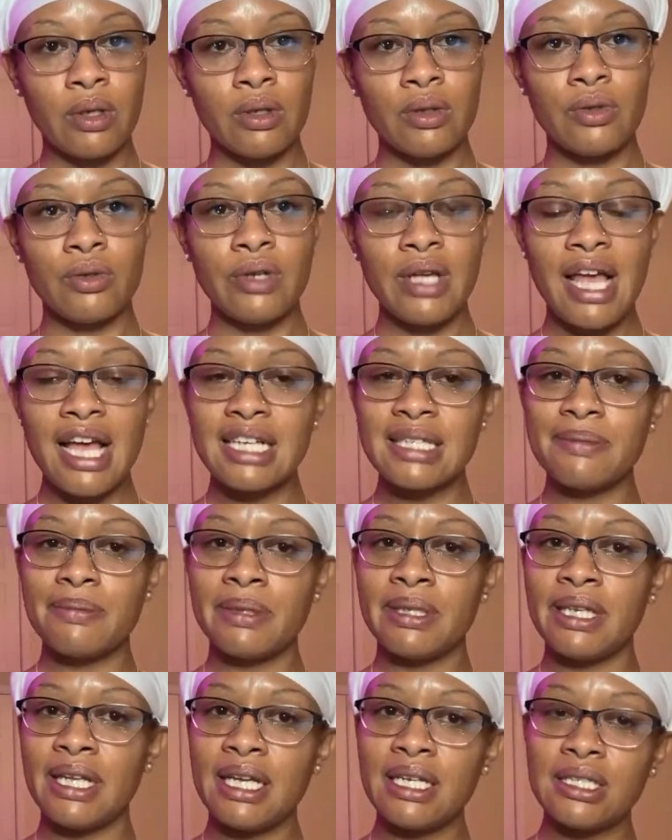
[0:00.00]
through the
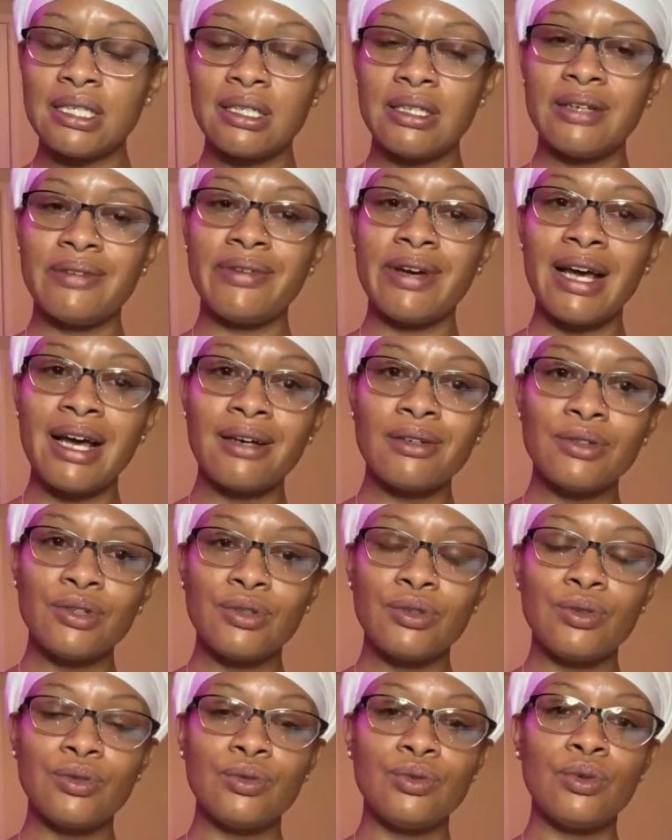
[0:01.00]
explanation of how do
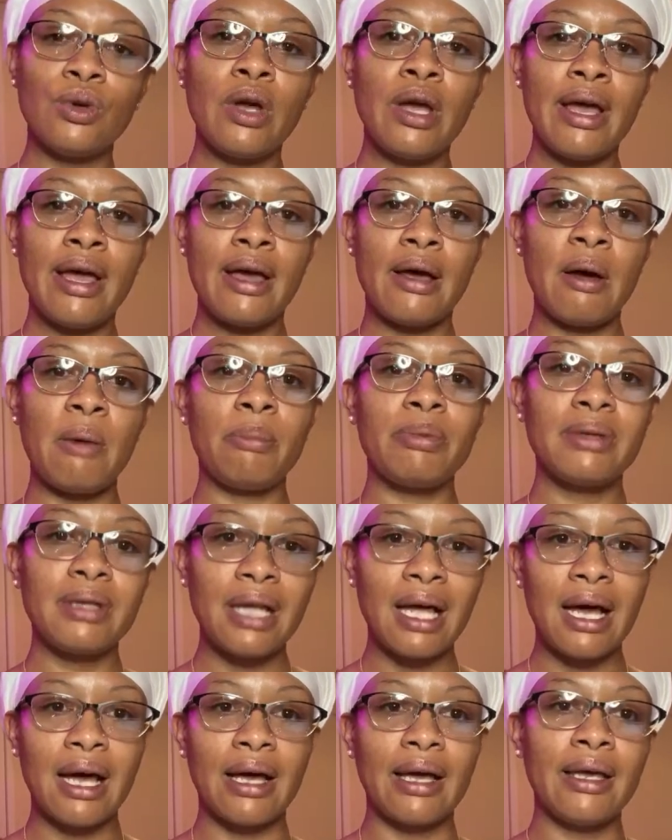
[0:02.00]
you
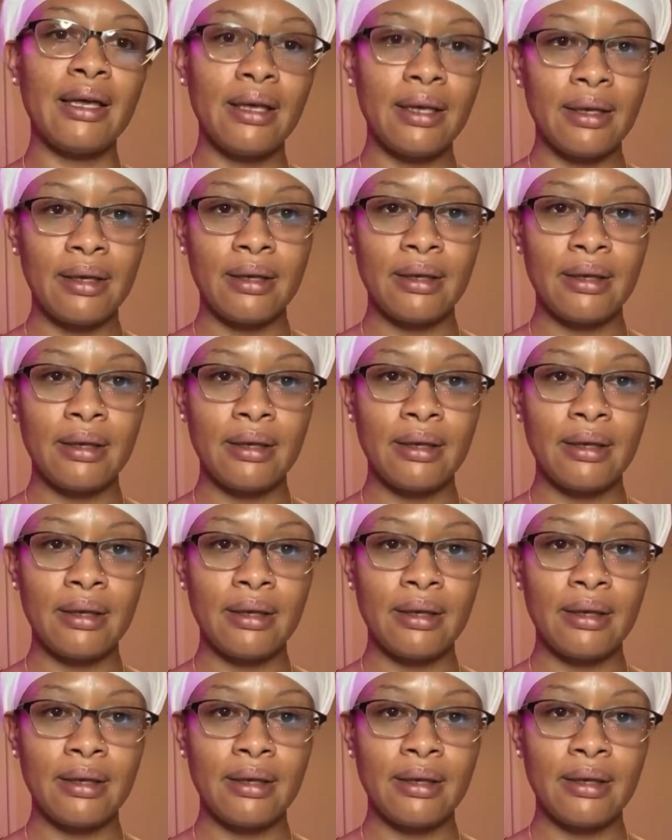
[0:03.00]
apply